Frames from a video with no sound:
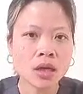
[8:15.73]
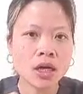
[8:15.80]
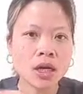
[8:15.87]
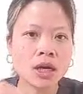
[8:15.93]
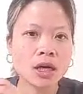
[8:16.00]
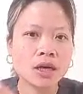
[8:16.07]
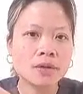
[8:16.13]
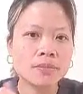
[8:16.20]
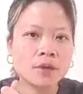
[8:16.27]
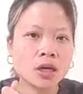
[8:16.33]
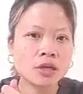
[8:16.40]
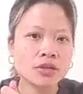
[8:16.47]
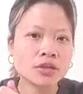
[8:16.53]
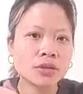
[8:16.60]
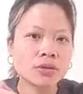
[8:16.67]

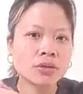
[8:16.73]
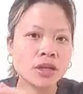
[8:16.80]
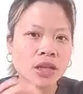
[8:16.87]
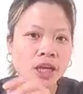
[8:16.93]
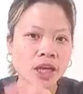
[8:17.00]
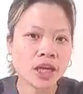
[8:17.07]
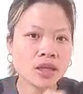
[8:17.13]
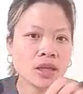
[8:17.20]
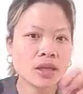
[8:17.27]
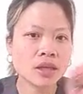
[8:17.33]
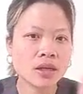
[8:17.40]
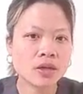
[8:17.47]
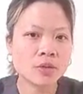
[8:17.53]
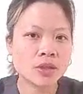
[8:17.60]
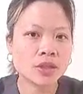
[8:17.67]
Also, the length
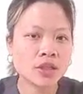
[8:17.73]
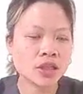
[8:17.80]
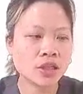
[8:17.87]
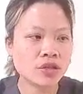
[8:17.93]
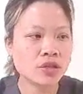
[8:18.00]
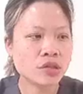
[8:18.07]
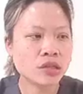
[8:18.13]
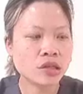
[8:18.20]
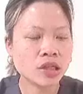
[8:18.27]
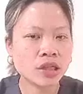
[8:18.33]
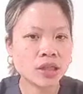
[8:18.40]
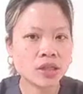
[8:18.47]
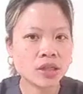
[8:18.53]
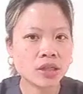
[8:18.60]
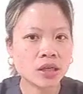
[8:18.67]
was
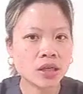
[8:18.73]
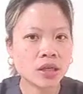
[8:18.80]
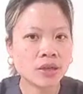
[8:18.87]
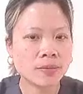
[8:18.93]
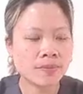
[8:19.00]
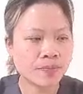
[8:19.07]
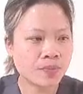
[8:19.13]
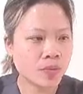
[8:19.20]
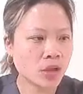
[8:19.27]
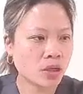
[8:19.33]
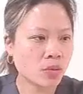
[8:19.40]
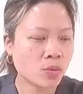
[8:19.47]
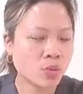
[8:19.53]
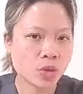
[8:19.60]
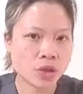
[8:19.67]
inserted,
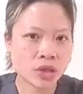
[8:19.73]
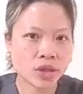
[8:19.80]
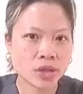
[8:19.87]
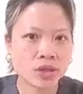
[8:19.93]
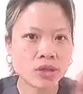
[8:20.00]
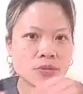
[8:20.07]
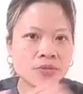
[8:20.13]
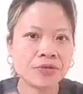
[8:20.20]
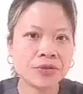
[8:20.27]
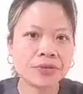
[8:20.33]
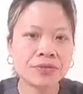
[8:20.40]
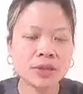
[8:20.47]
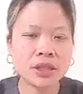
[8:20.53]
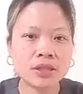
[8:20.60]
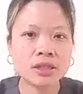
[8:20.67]
which is
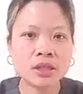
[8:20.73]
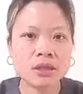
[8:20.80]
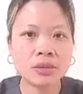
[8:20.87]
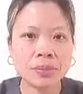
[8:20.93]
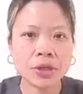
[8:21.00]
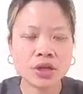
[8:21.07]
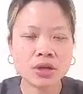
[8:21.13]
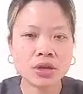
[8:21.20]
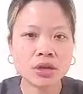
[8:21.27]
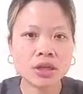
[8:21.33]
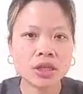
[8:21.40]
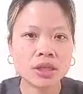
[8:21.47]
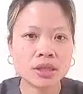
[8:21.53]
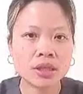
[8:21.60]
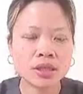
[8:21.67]
50 centimeter
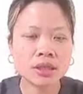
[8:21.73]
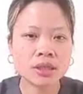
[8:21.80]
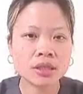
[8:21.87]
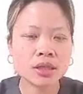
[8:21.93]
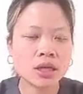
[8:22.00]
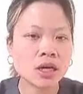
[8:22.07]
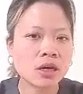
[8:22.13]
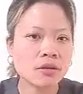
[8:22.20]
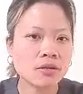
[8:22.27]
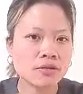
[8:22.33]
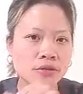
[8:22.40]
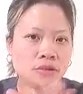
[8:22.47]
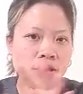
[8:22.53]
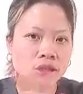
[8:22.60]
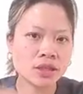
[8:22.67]
in this
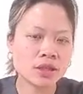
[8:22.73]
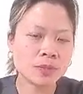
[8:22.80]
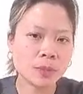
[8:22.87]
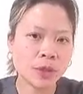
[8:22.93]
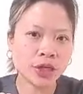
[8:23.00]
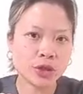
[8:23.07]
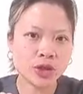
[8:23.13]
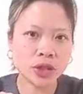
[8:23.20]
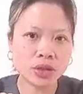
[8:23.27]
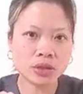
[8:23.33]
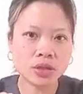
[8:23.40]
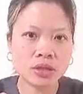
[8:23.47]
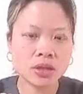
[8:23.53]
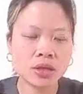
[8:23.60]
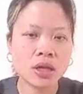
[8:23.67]
for this
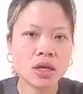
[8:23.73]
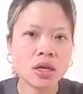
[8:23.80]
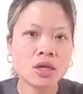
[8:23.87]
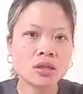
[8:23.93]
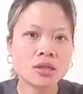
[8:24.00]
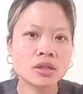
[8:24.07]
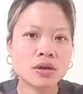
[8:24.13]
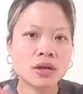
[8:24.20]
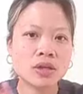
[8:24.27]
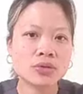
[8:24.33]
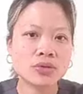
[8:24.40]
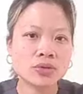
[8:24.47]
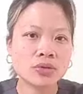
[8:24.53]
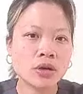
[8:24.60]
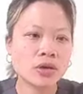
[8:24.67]
patient. So I
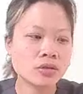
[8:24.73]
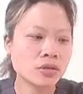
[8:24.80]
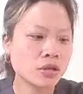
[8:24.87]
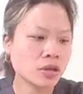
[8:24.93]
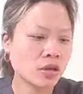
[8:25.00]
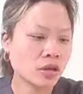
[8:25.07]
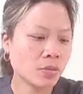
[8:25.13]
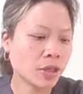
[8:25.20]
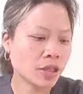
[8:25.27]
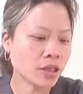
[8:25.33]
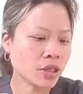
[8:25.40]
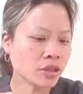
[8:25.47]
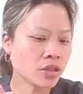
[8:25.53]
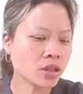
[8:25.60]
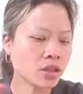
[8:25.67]
do all the
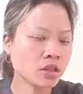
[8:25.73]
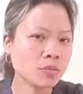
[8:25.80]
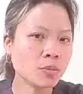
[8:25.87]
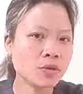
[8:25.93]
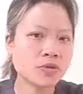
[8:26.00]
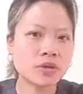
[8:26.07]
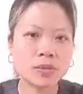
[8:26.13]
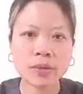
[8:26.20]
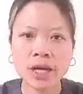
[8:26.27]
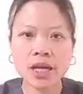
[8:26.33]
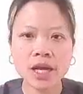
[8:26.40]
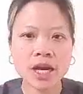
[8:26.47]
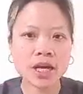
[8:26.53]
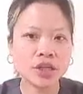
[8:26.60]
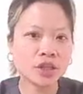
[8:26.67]
documentation, perform
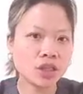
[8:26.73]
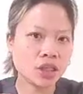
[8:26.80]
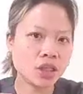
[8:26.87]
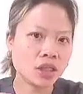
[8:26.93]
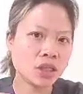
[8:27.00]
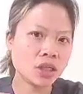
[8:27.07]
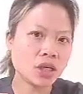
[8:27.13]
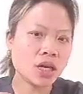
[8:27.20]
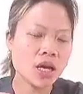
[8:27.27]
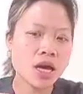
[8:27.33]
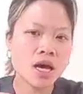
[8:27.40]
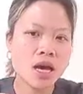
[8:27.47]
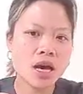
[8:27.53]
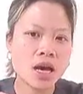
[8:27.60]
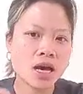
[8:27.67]
hand hygiene,
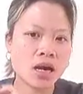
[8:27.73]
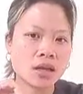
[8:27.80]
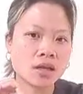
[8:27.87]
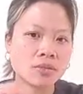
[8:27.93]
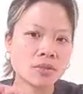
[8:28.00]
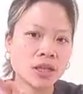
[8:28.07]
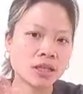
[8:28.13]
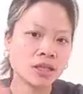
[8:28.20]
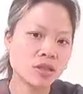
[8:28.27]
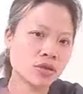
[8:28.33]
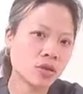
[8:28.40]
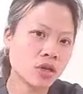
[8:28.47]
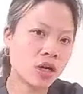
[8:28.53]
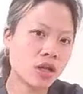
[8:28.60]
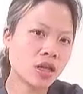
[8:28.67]
and place a
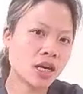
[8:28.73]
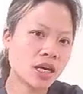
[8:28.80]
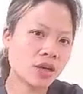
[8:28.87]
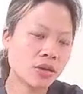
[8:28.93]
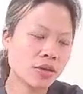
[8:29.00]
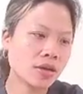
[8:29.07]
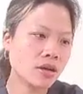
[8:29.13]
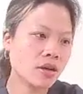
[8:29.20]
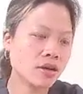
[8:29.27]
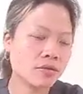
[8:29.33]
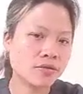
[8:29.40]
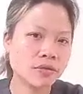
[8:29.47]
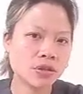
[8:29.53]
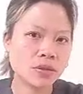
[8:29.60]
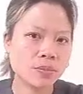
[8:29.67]
call light
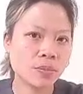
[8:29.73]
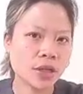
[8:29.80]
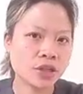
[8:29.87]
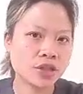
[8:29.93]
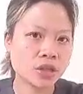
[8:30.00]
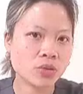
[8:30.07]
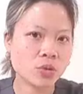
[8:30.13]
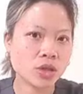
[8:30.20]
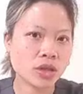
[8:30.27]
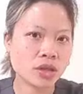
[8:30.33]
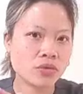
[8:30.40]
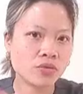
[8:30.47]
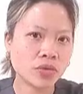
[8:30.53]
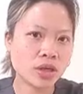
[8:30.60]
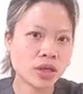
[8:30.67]
for the patient
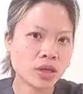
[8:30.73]
within